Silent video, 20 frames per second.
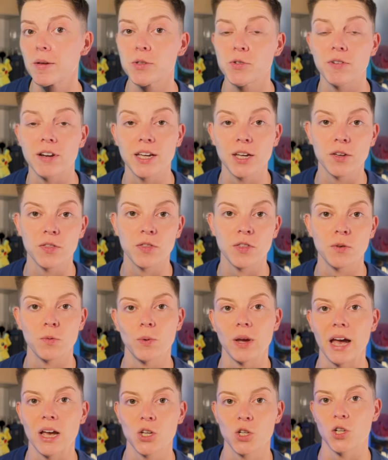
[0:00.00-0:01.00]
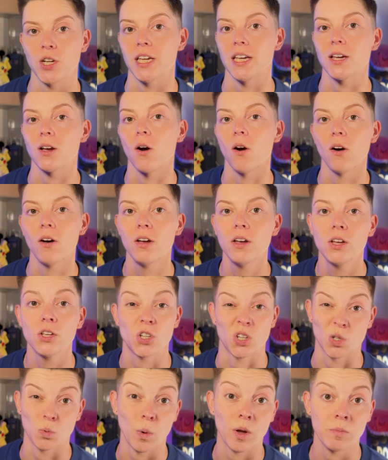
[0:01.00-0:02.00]
was really good that we actually got
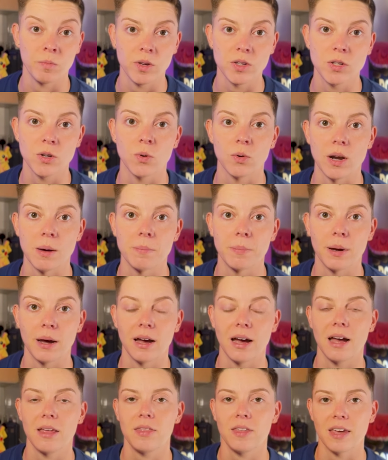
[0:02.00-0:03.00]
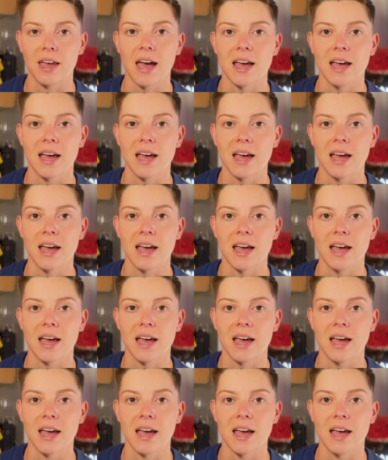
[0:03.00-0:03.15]
just one musical number at the